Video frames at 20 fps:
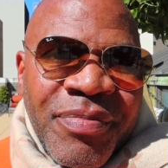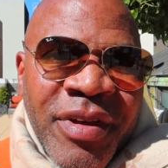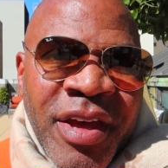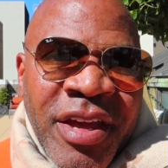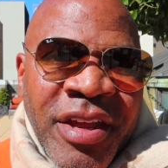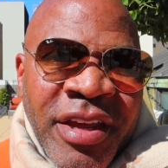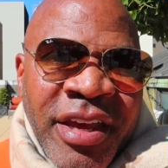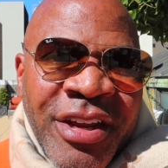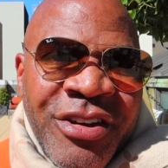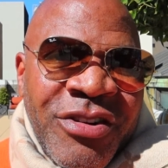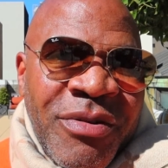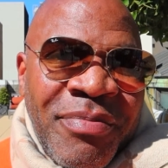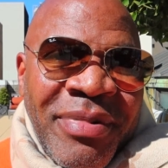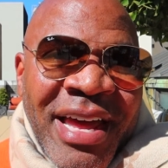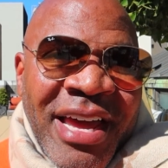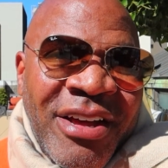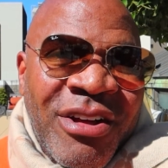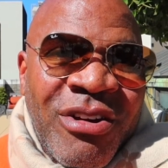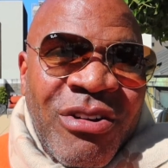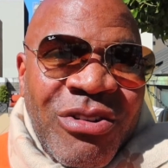and get your
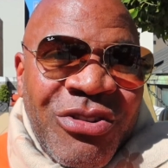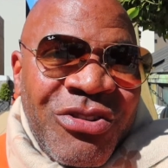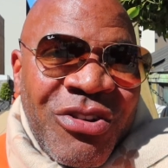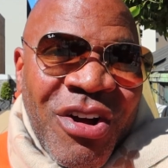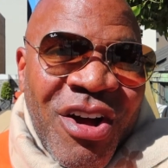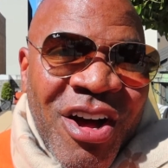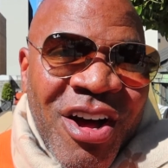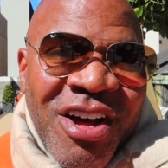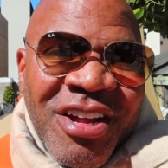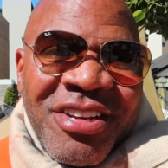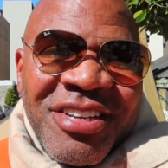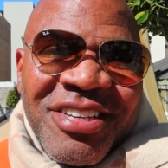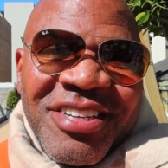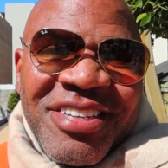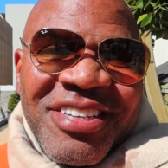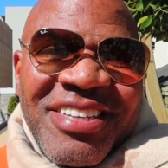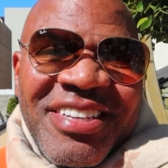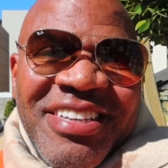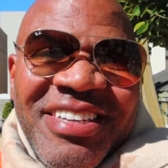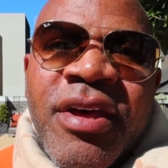black culture
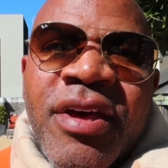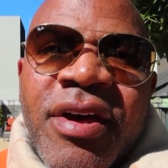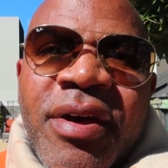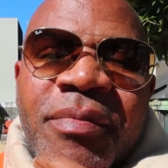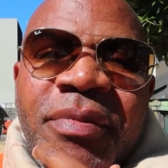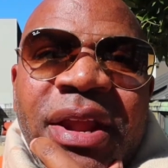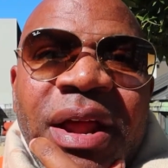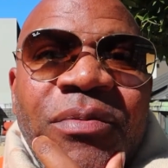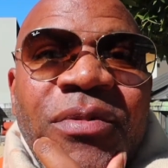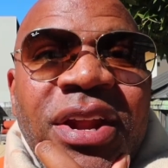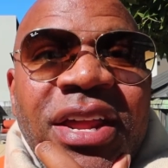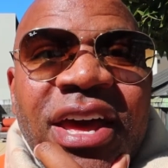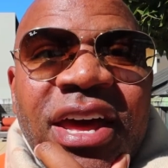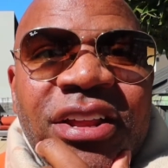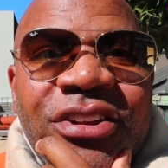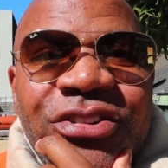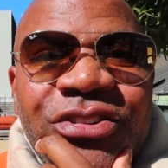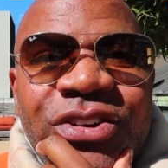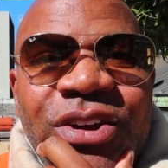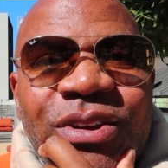on. But I'm running out
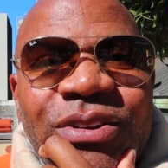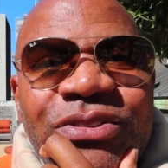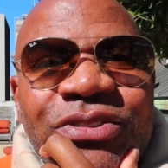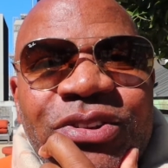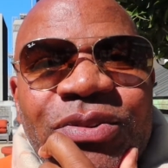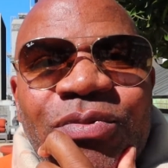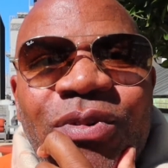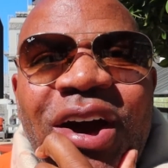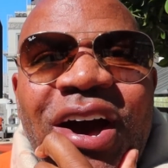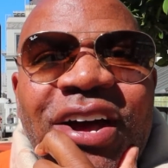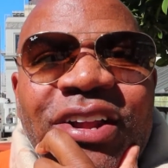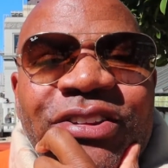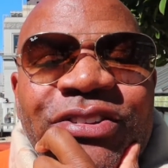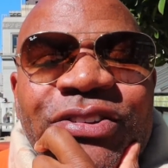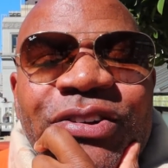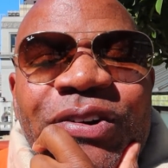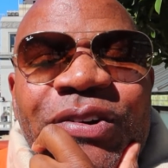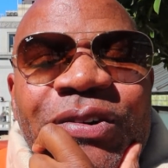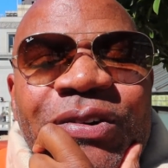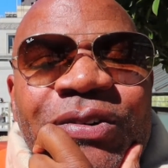of shows to watch,
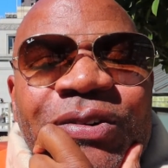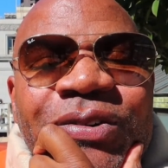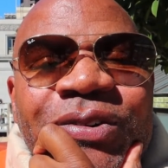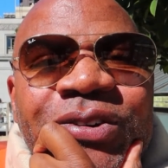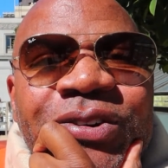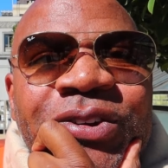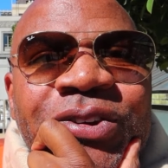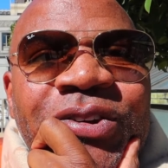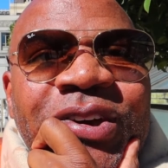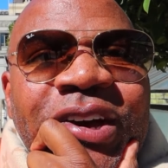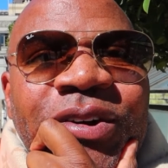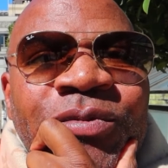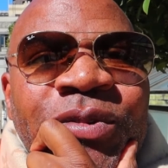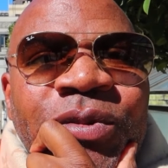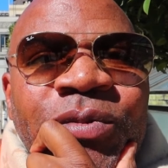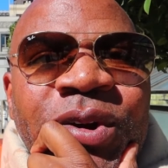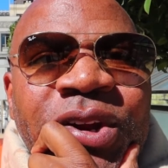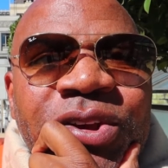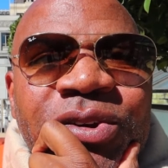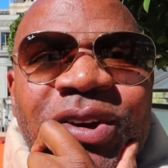so
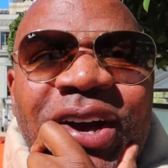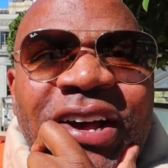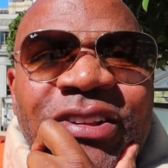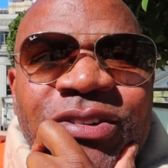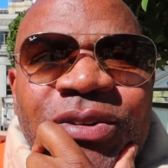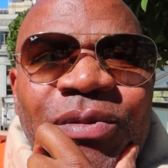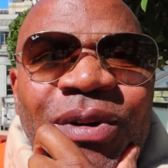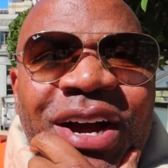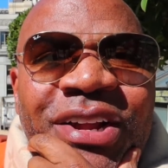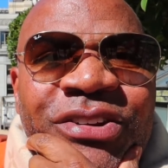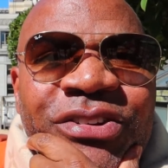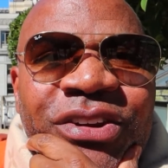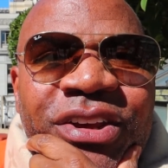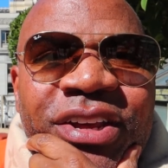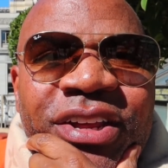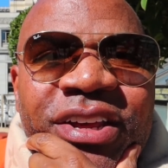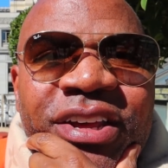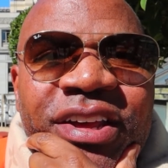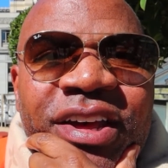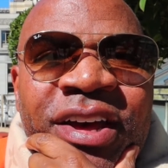what do you guys are
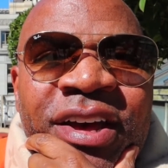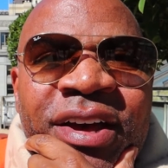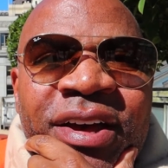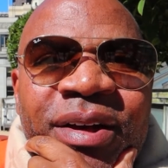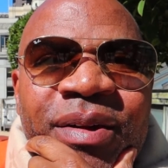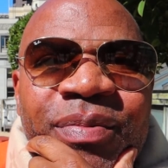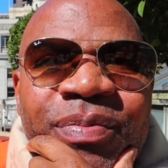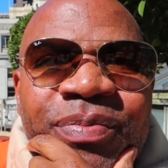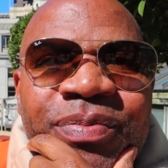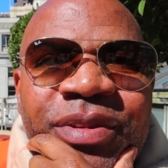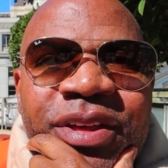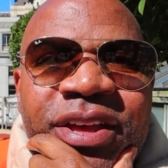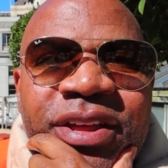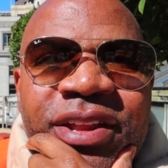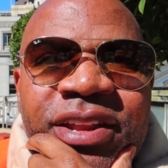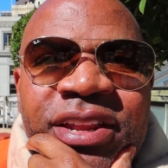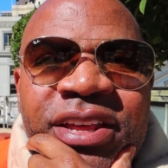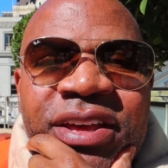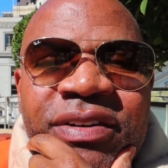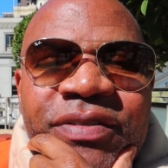watching?
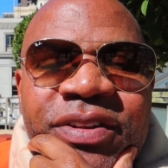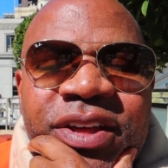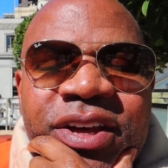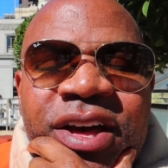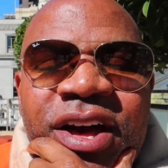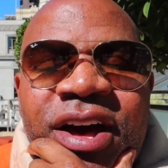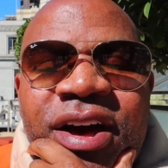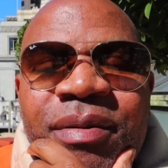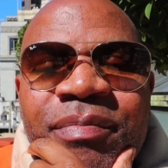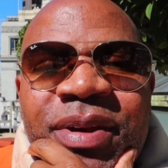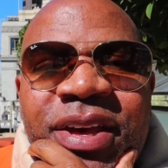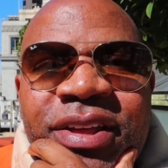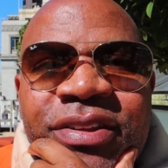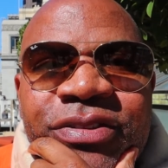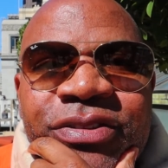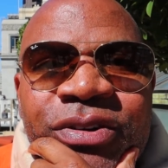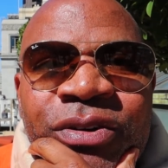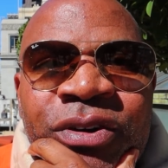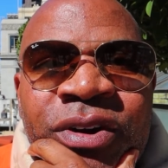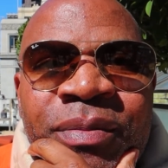Leave in the
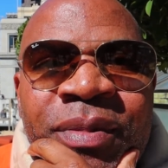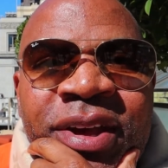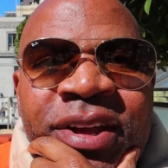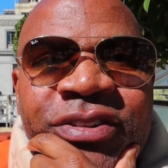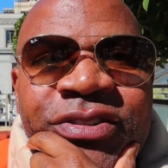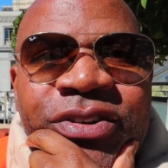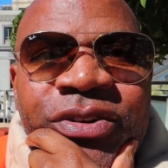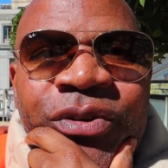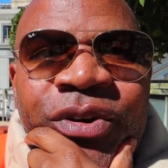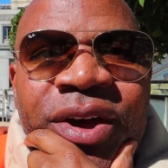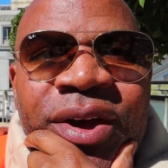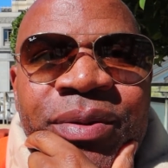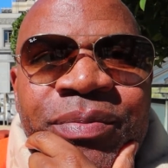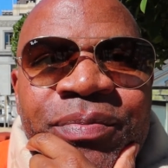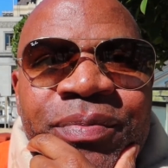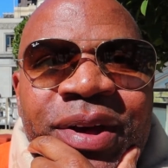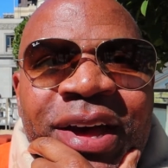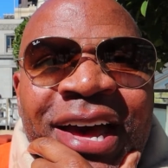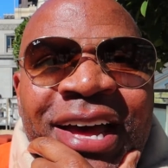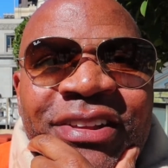comments or on my
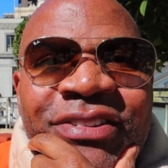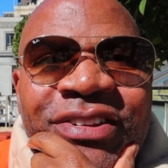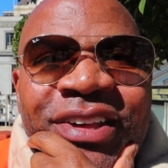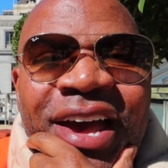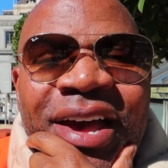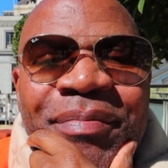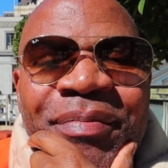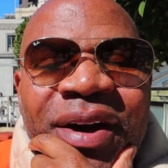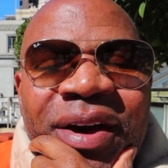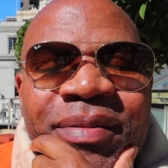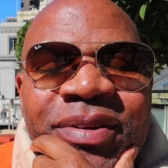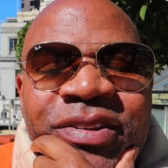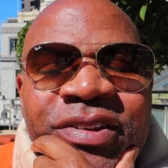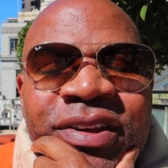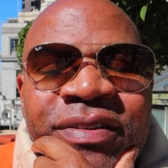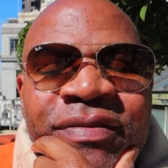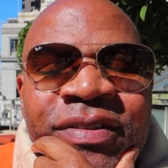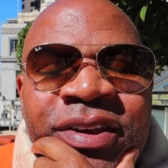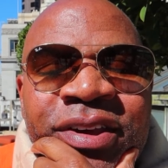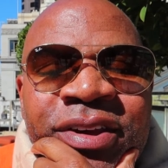Instagram at
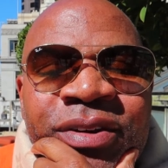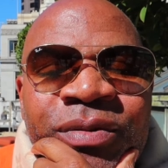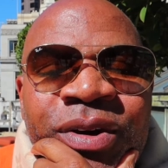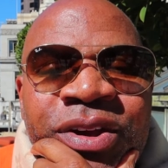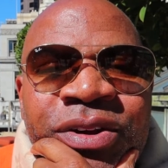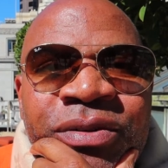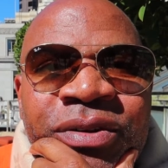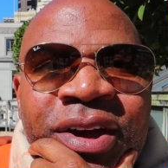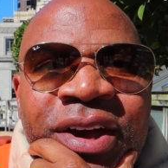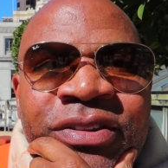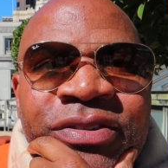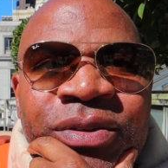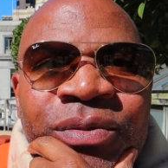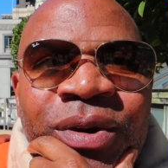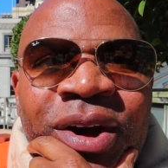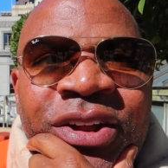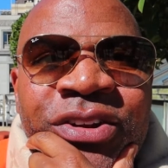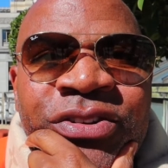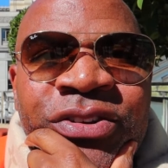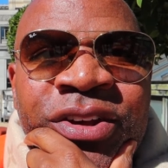SkyBobbyTV what you guys are
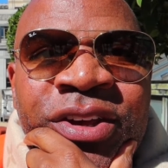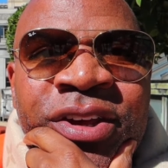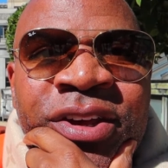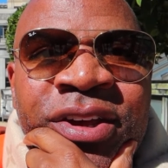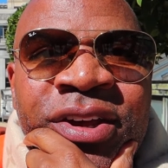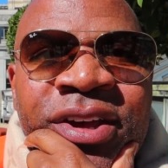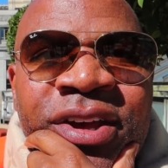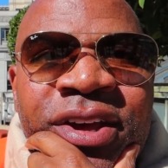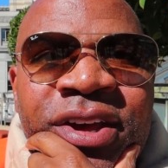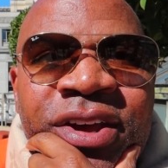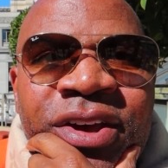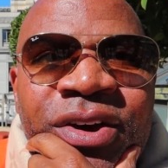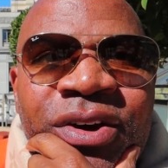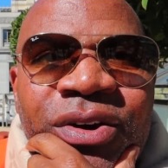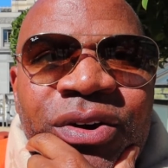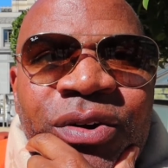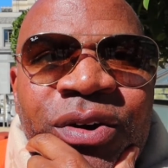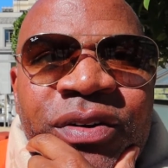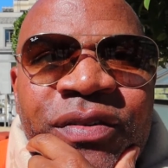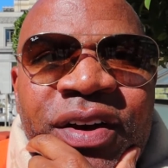watching,
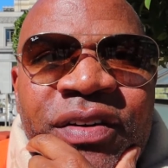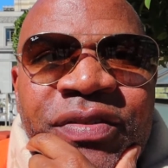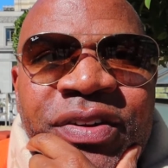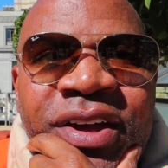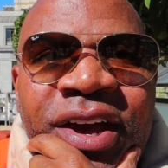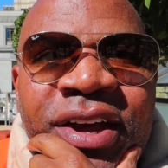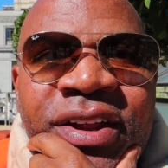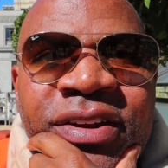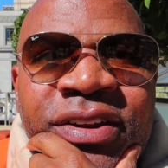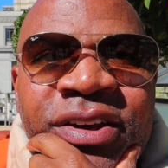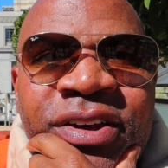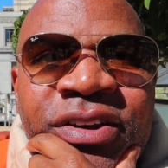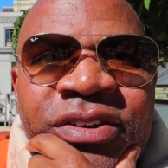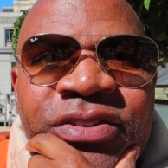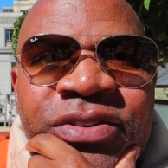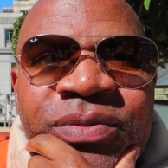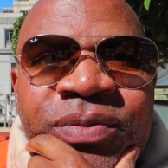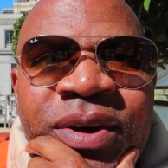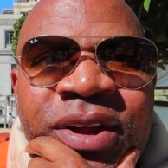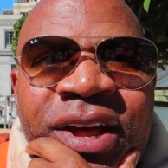or if you have any
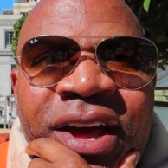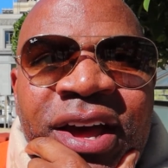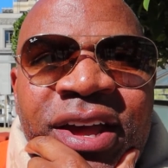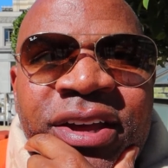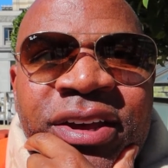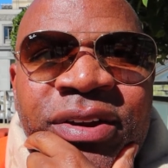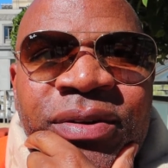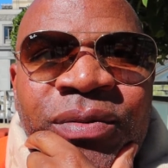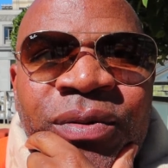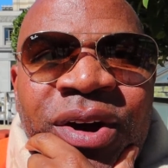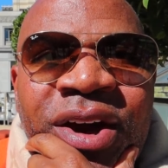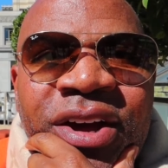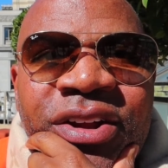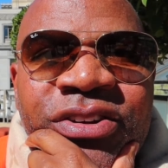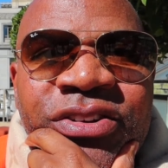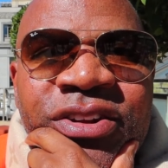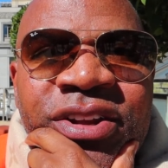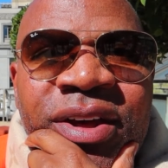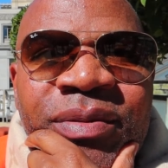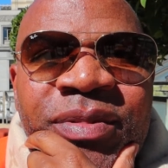ideas what I could
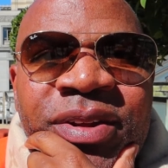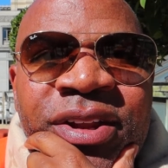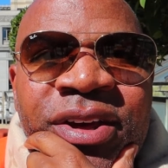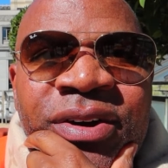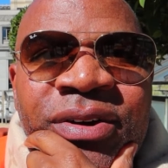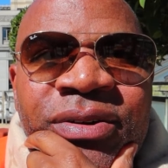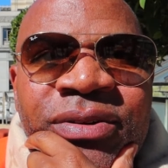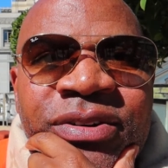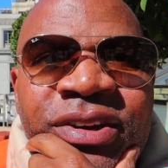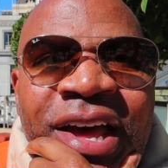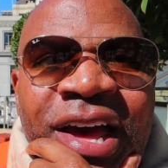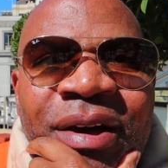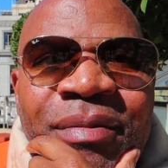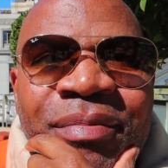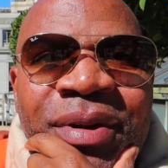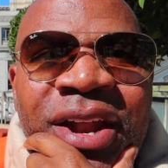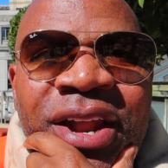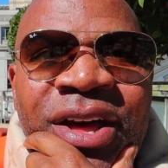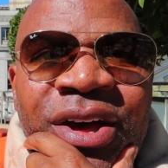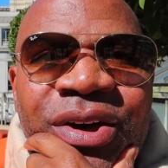watch, let me know down
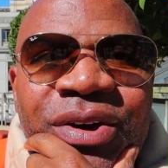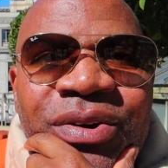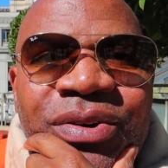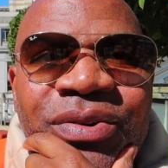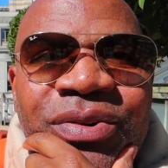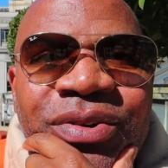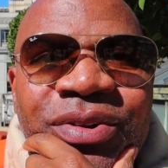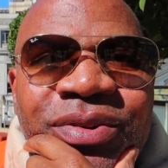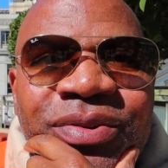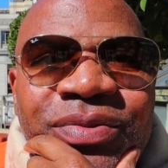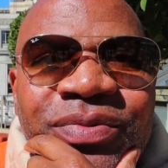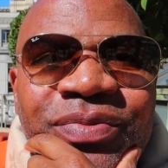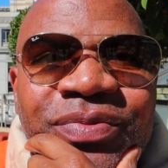below.